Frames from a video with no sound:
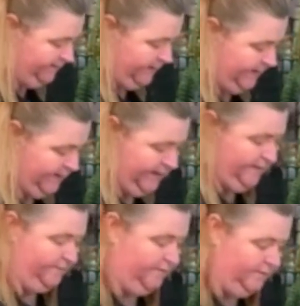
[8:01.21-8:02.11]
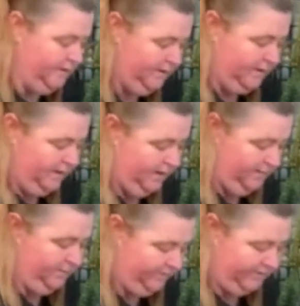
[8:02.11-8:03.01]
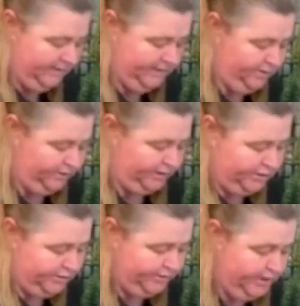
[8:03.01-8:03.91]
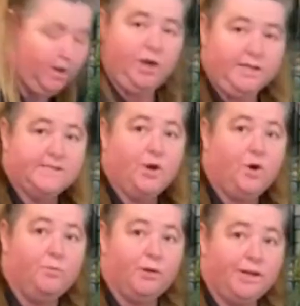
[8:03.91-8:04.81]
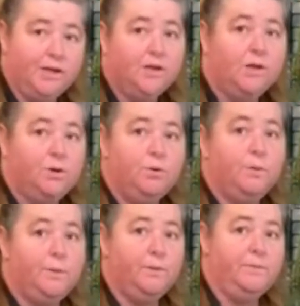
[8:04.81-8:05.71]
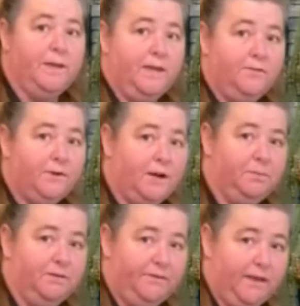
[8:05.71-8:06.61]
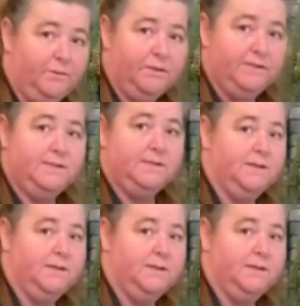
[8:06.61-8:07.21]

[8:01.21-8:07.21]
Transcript: hair. I'm obviously not going to do his whole body, or we would be here for a couple of hours.